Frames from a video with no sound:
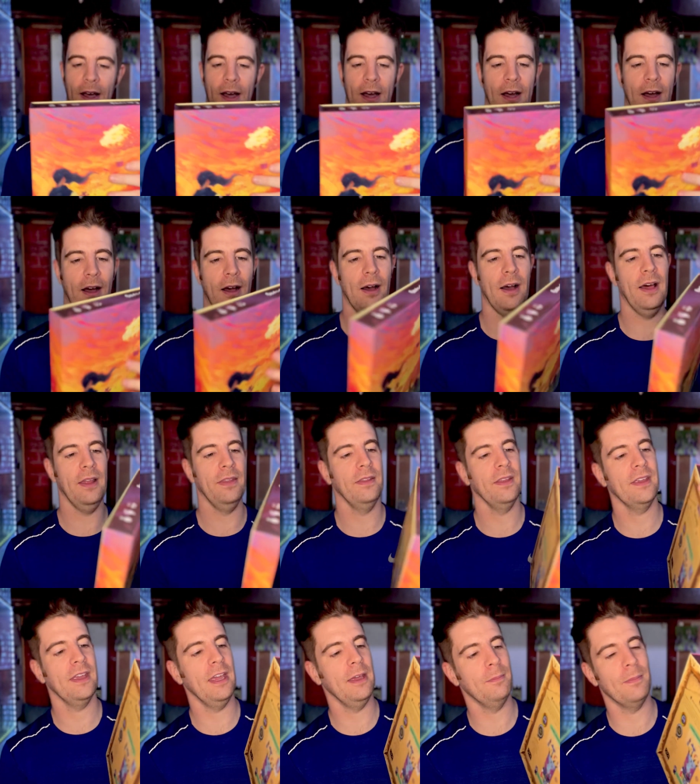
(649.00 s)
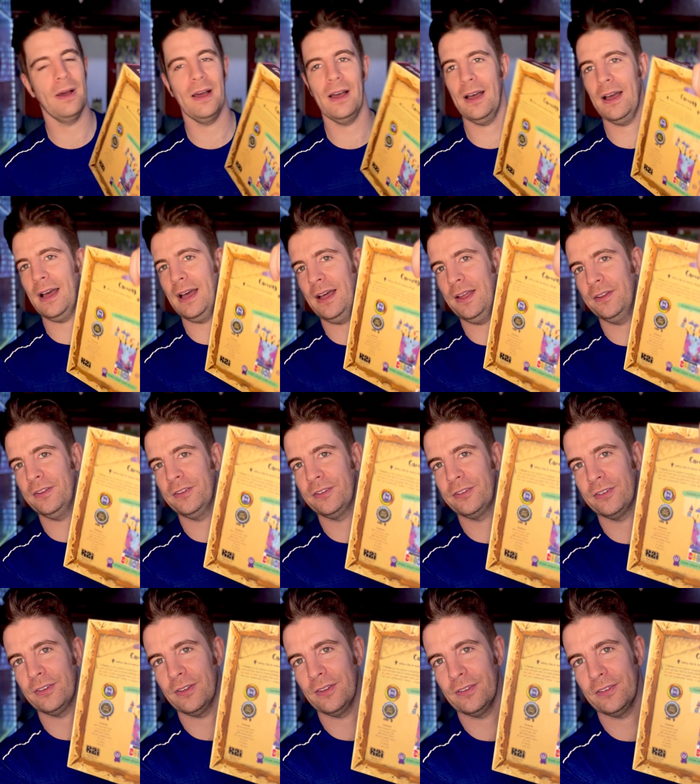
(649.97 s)
And the game
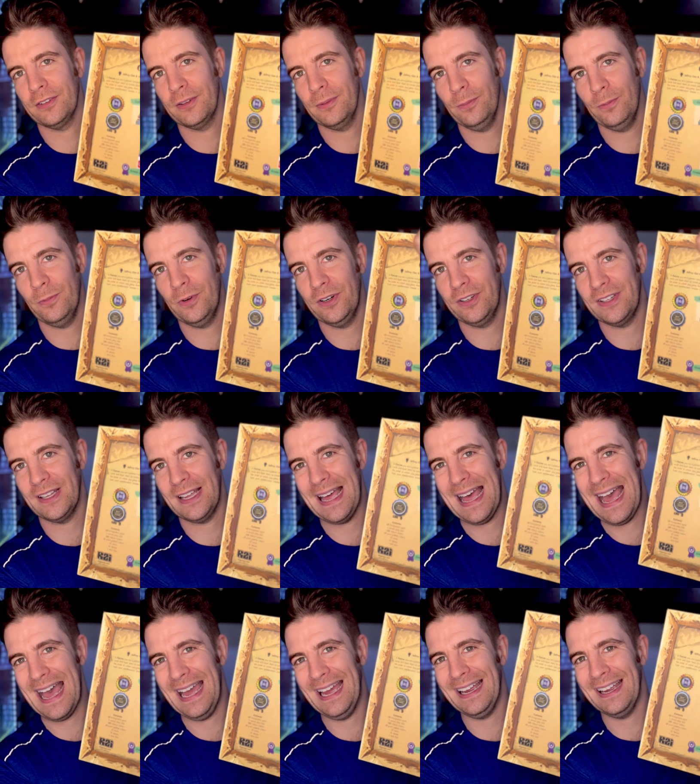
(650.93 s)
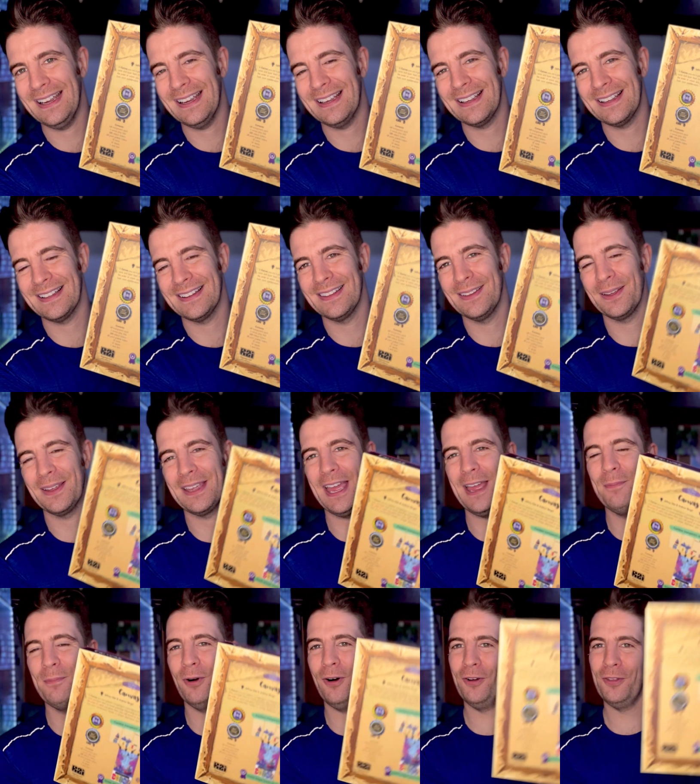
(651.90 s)
has somewhere to hang the
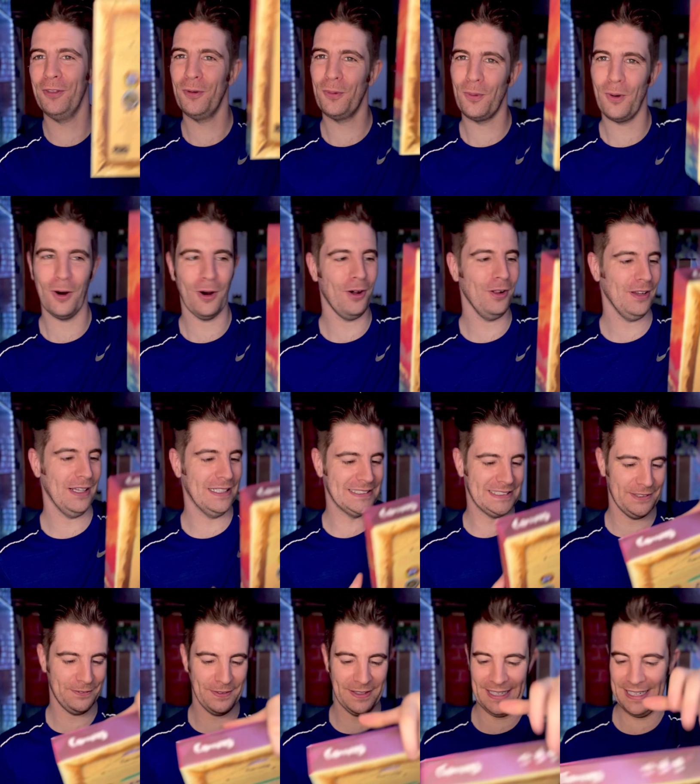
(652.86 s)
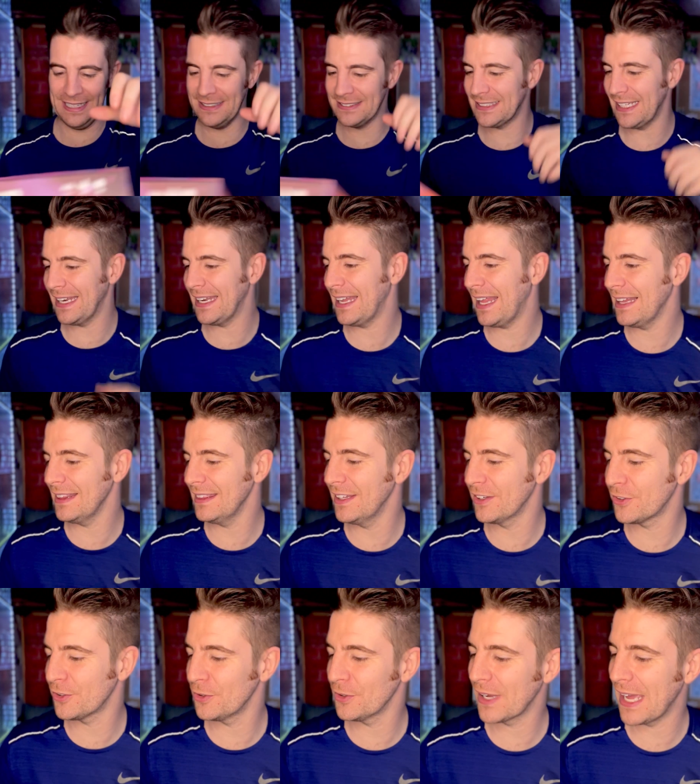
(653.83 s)
game on the wall as if it is a
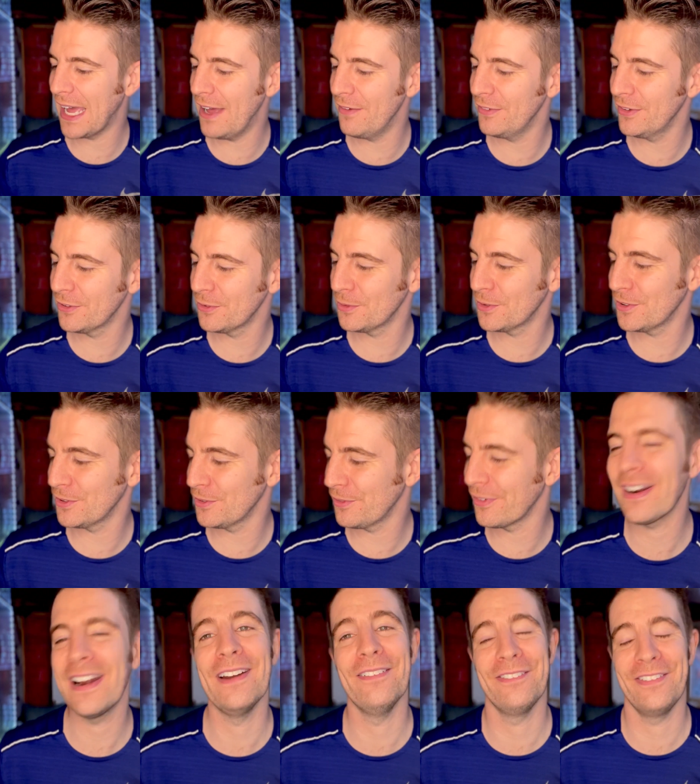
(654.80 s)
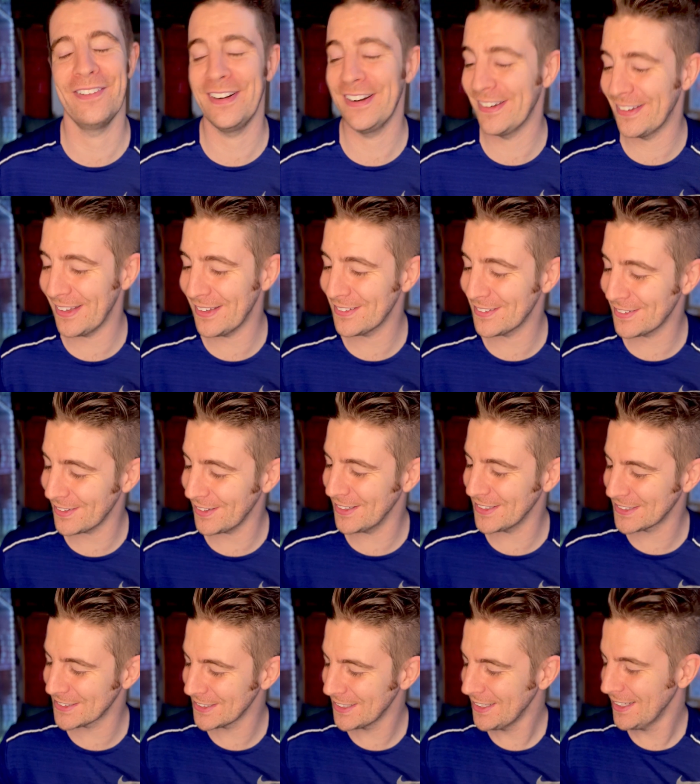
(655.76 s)
literal canvas, which is a very, very nice
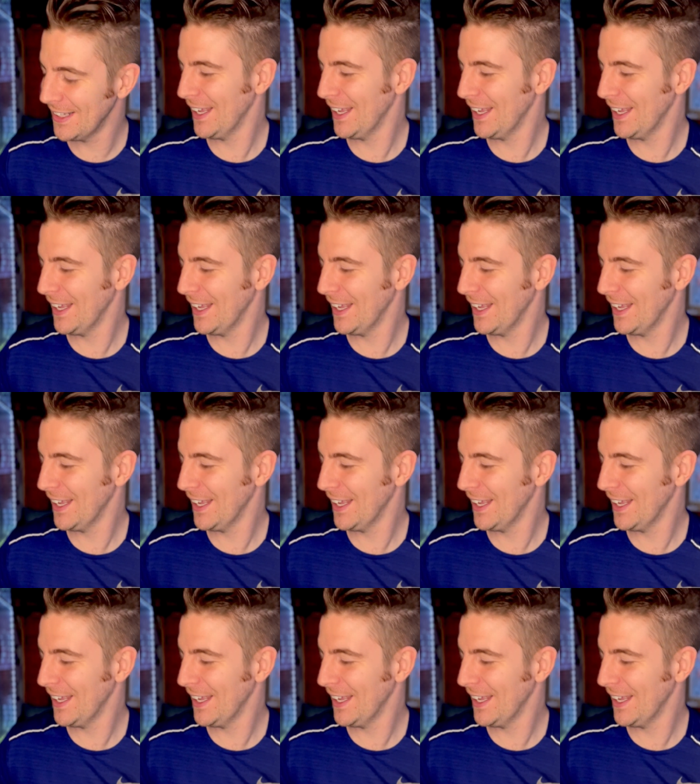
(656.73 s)
touch.